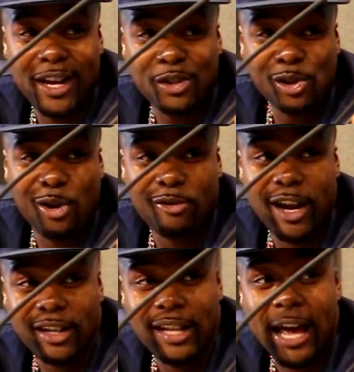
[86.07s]
that show
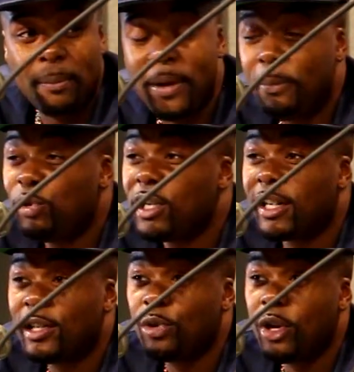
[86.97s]
already. A lot of people took
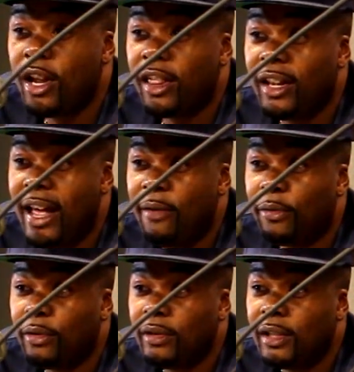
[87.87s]
it to another level.
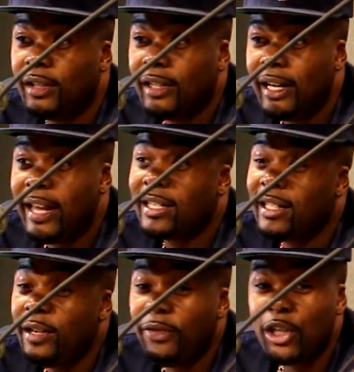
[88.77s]
And
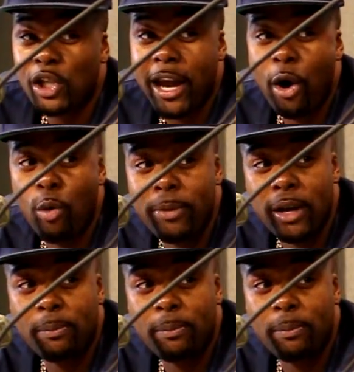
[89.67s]
Stevie J owe me a